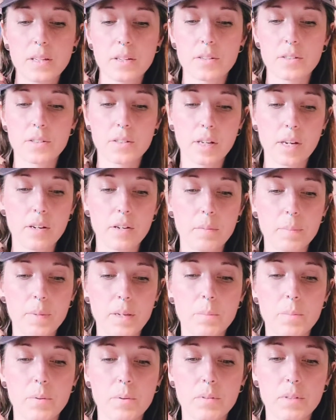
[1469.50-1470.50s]
here to help
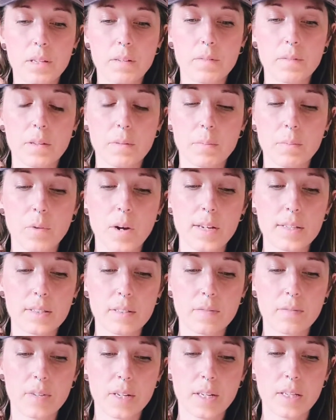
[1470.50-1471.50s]
people, give them wise
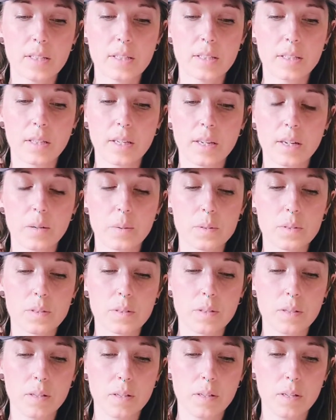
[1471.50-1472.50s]
advice and
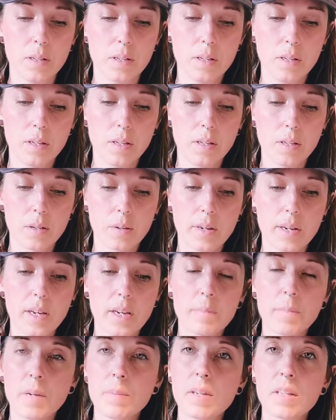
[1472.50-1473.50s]
counsel.
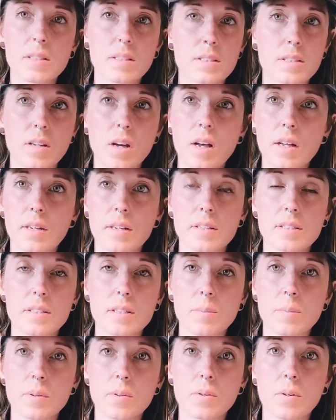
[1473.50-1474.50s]
Okay, maybe it's not in a
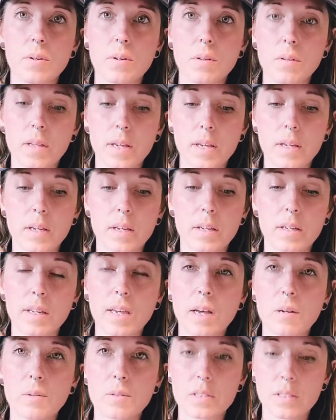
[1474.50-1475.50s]
typical, like,
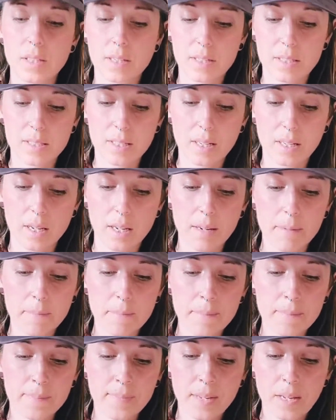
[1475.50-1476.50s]
counseling setting,
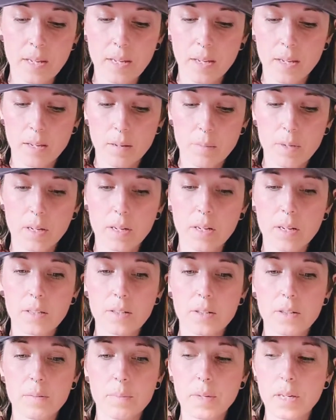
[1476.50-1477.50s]
but
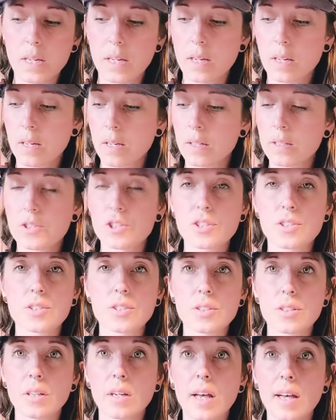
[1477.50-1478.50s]
it could be
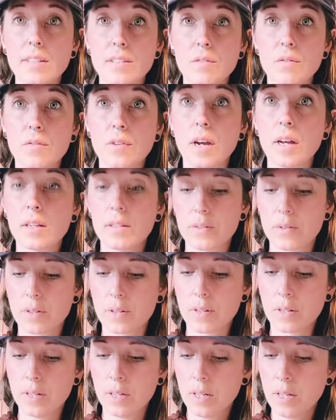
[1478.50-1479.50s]
just as a friend
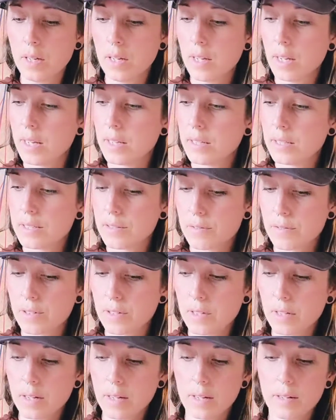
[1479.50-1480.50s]
or in a
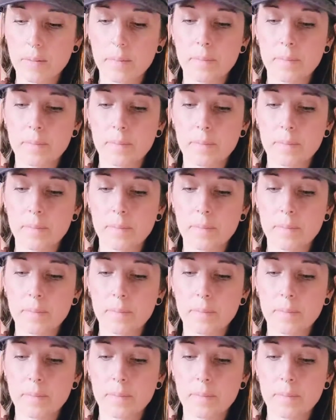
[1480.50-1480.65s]
different